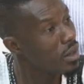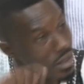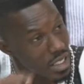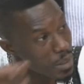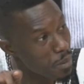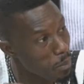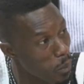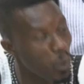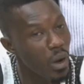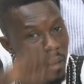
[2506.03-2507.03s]
These
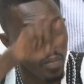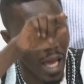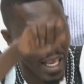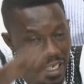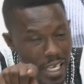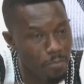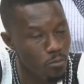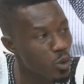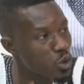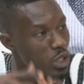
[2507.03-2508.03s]
people are
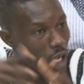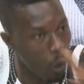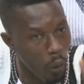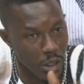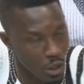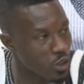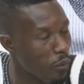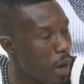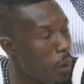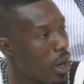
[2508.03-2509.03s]
linked to the corridors
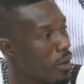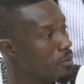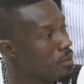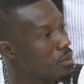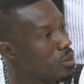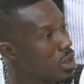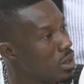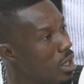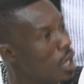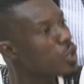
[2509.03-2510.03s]
of power.
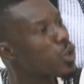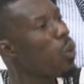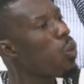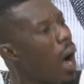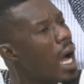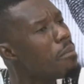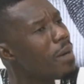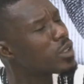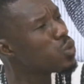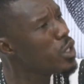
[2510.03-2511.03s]
So why
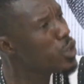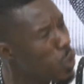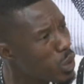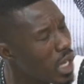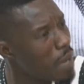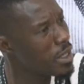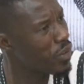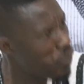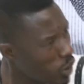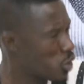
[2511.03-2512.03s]
must we use a
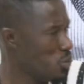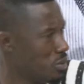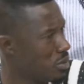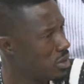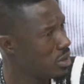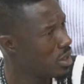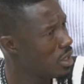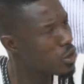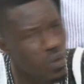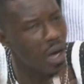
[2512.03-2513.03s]
misfortune
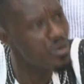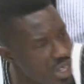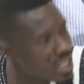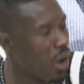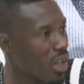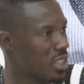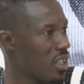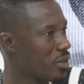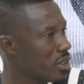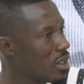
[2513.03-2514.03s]
to enrich
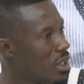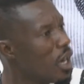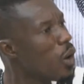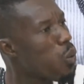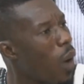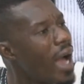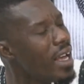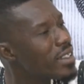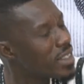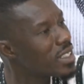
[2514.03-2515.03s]
ourselves? Why
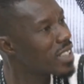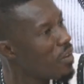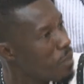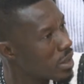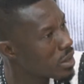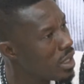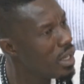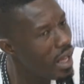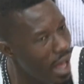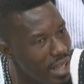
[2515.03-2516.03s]
is this government,
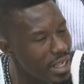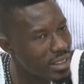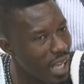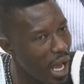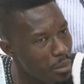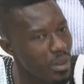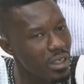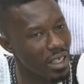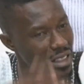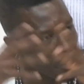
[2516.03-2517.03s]
anytime there's a